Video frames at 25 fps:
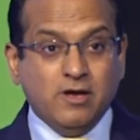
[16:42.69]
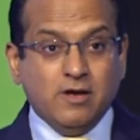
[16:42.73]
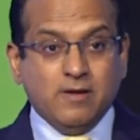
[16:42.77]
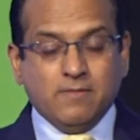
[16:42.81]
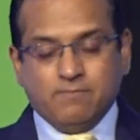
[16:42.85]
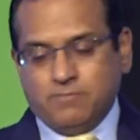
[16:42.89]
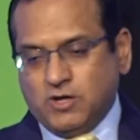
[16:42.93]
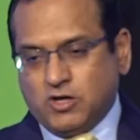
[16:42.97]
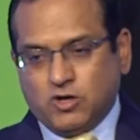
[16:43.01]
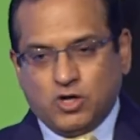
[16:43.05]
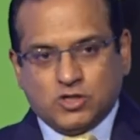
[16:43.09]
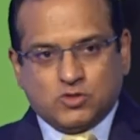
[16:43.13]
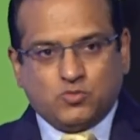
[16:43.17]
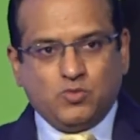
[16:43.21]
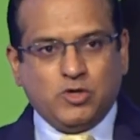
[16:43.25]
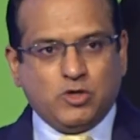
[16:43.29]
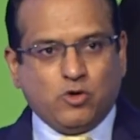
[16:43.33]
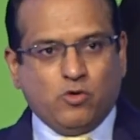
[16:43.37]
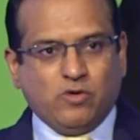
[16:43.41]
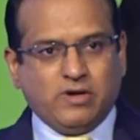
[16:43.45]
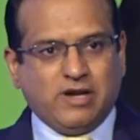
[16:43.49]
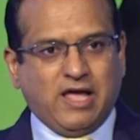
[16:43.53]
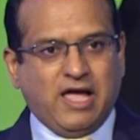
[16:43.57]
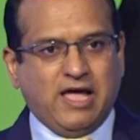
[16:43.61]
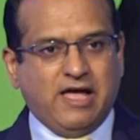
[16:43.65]
because we
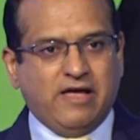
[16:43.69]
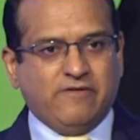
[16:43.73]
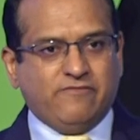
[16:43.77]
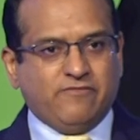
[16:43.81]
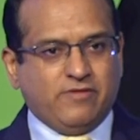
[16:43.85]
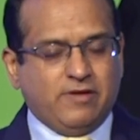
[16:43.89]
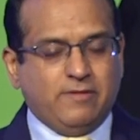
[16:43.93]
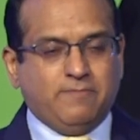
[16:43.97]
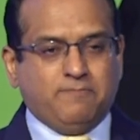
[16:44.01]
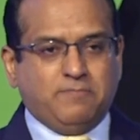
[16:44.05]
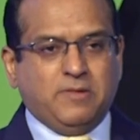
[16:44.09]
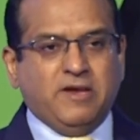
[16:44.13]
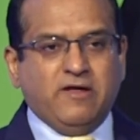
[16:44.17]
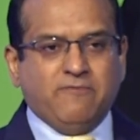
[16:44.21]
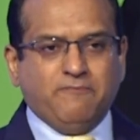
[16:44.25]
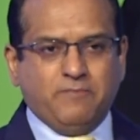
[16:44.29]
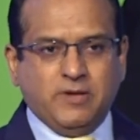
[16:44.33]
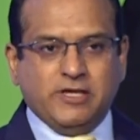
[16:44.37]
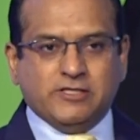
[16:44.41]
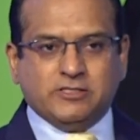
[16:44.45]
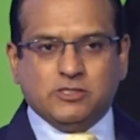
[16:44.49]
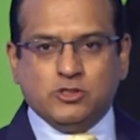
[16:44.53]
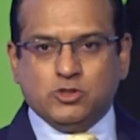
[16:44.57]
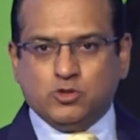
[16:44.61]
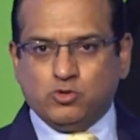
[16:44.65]
don't have enough
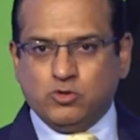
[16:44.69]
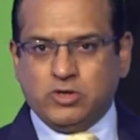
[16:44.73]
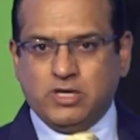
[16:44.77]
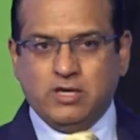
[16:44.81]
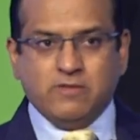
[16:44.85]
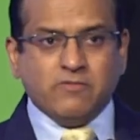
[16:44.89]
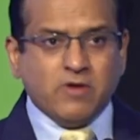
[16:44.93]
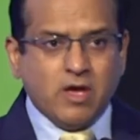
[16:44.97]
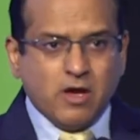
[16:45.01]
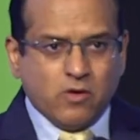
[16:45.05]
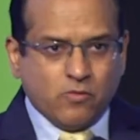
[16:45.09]
places to keep.